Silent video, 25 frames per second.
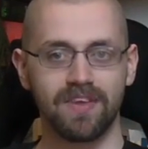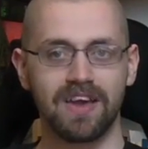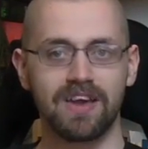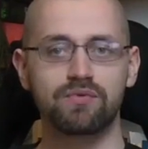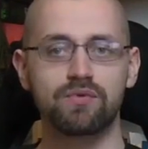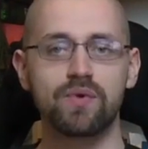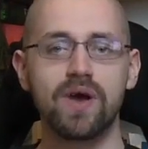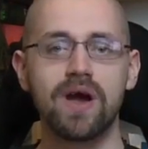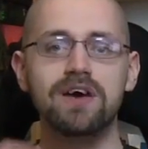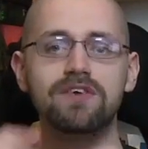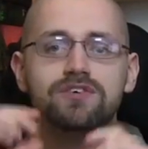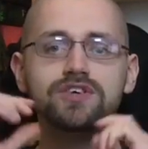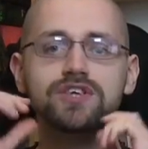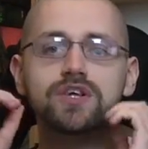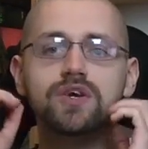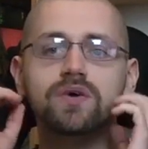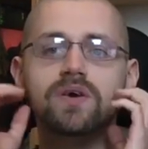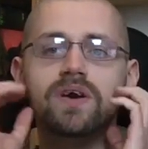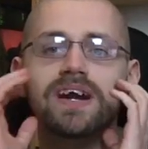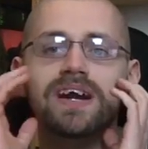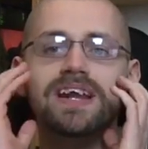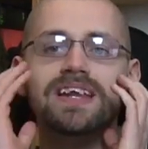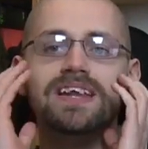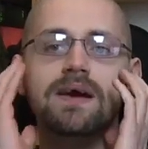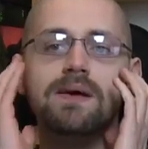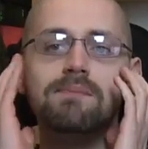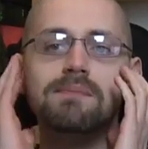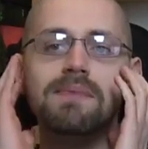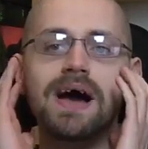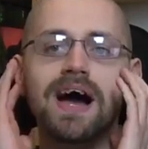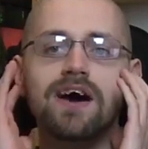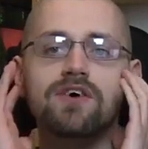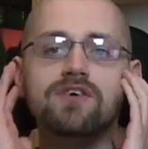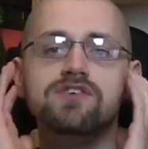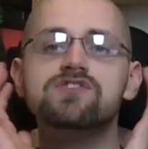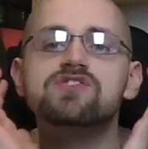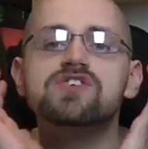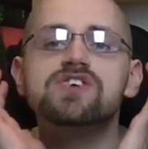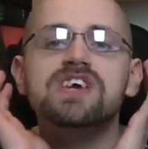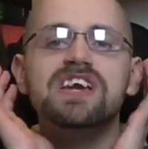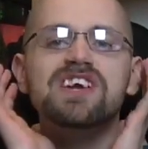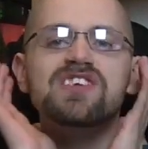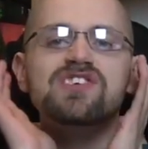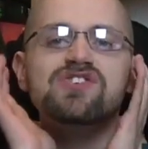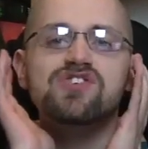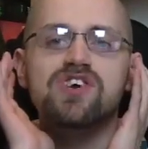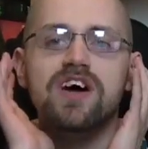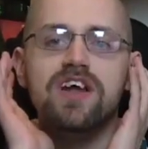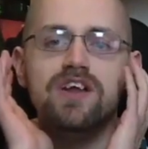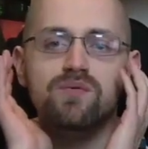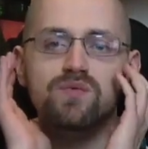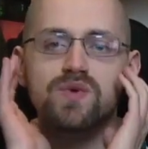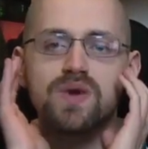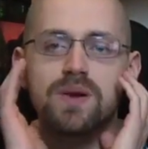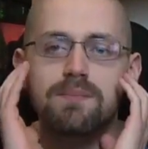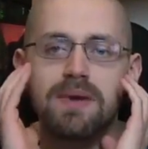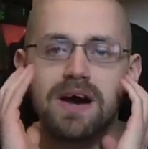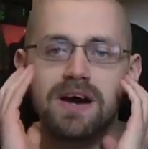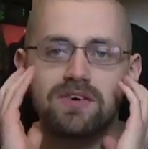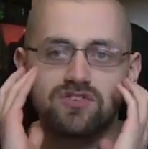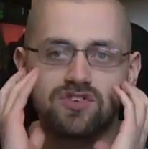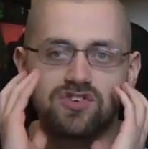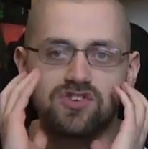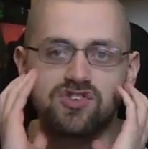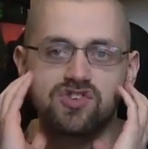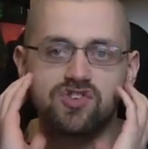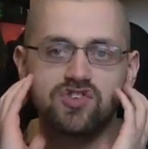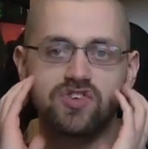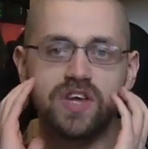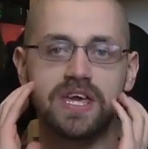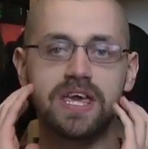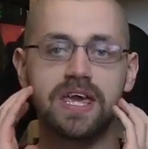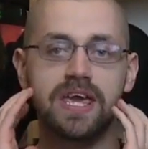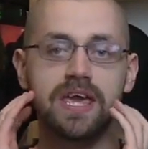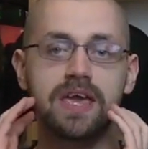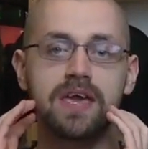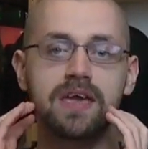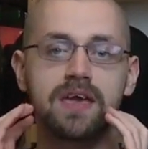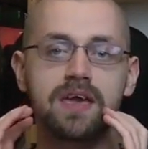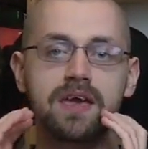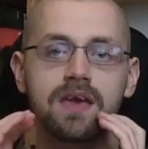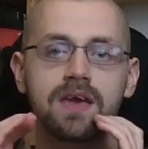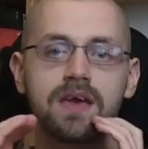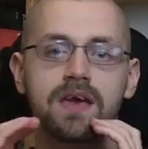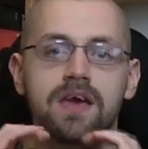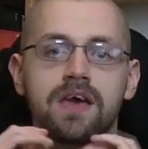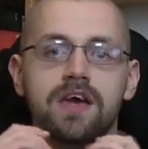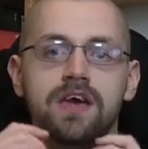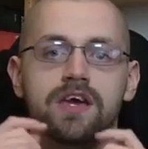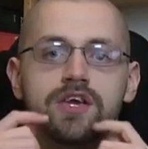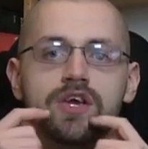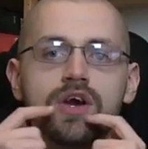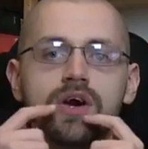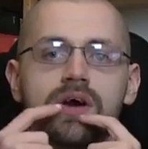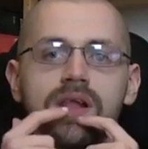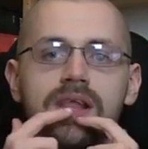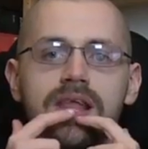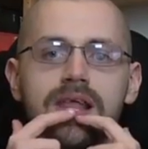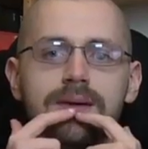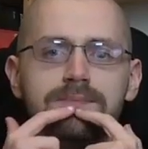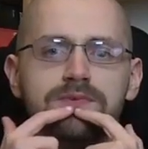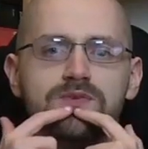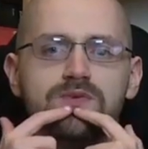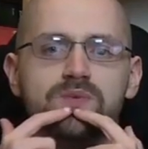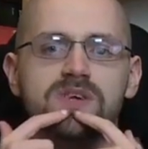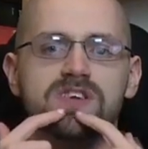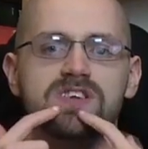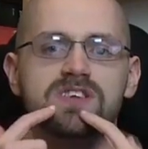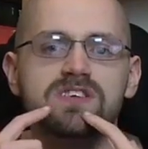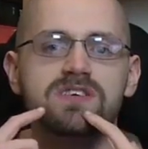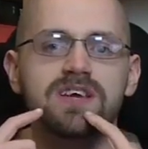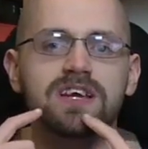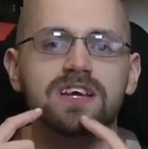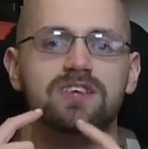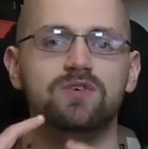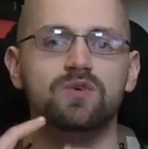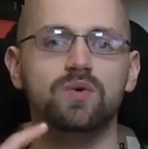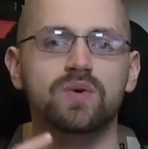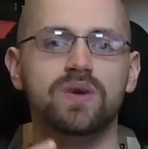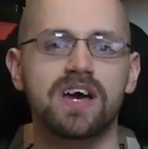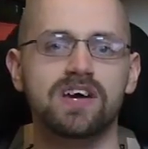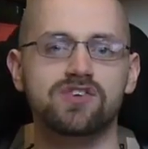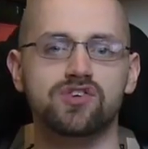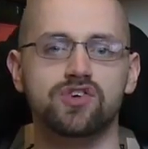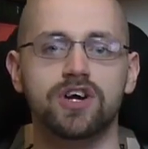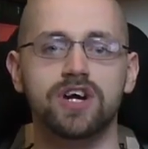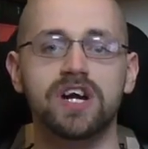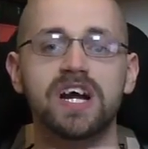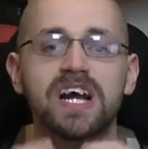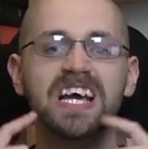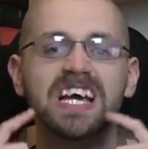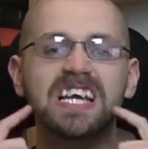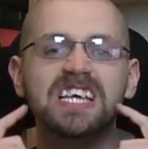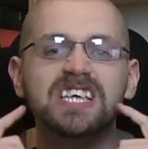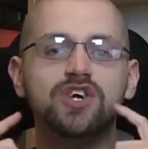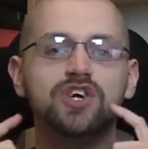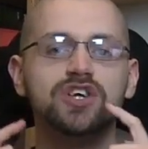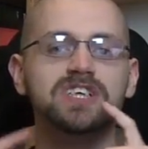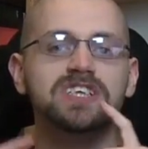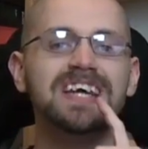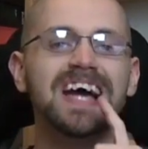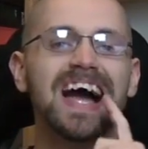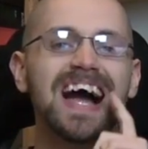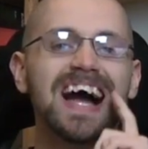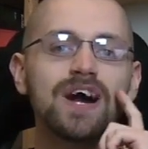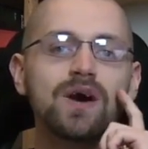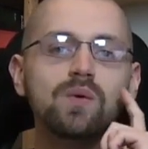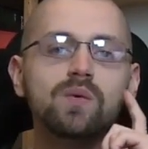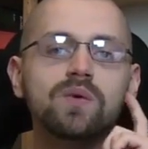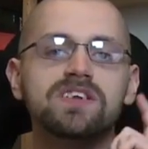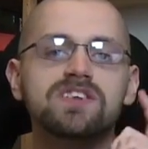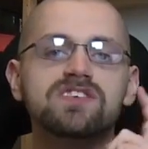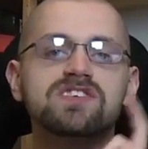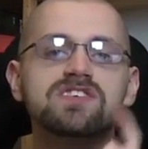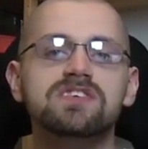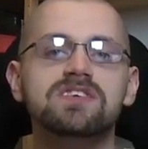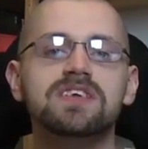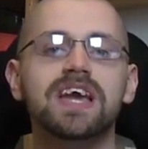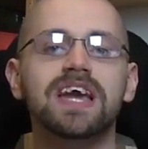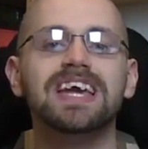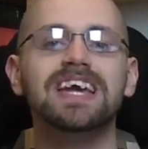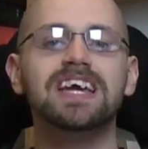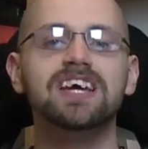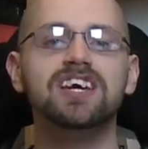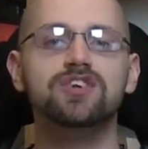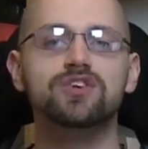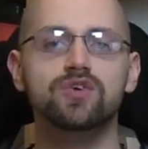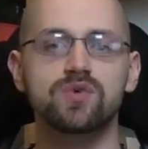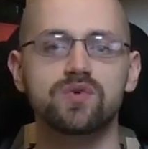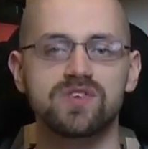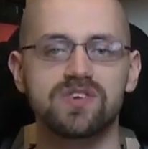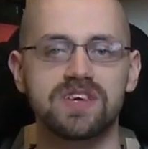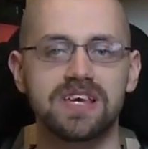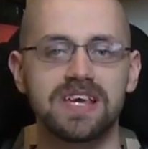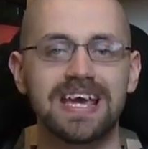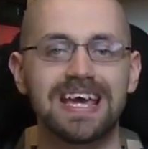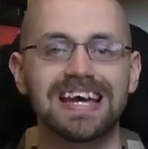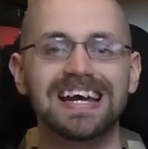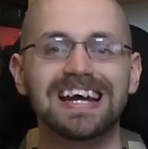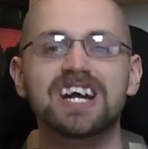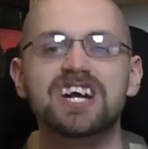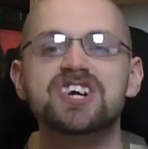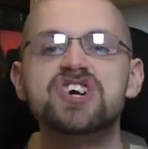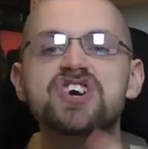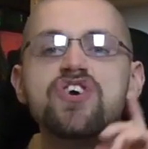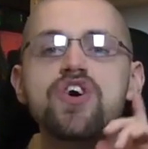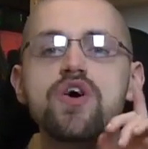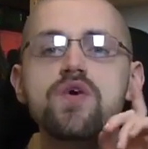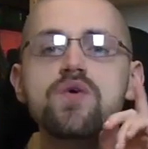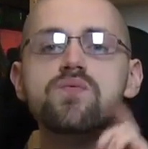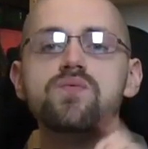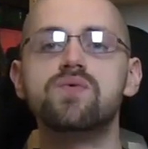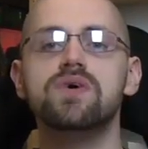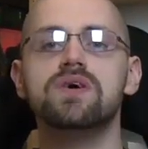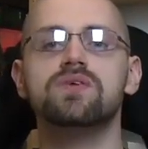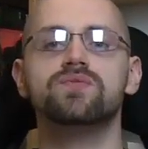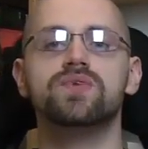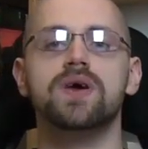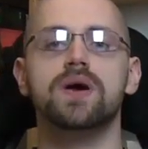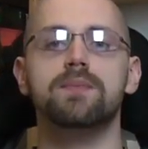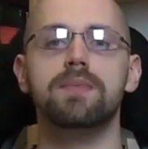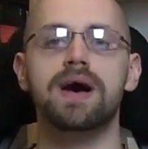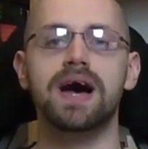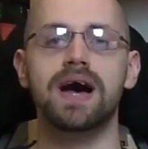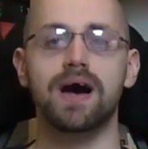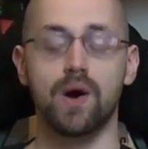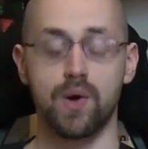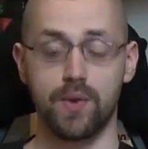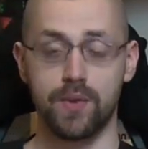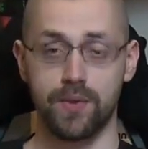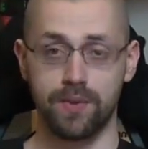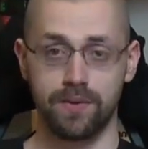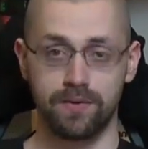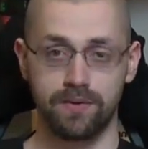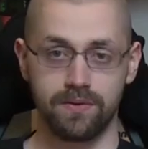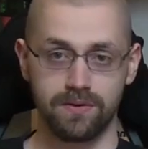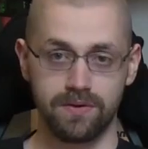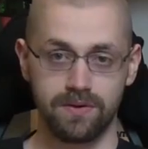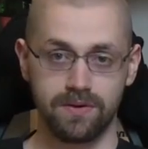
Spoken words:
If you have sugar in your mouth, the inside of your mouth is sticky. Your lips will stick together. Your tongue will stick to the roof of your mouth.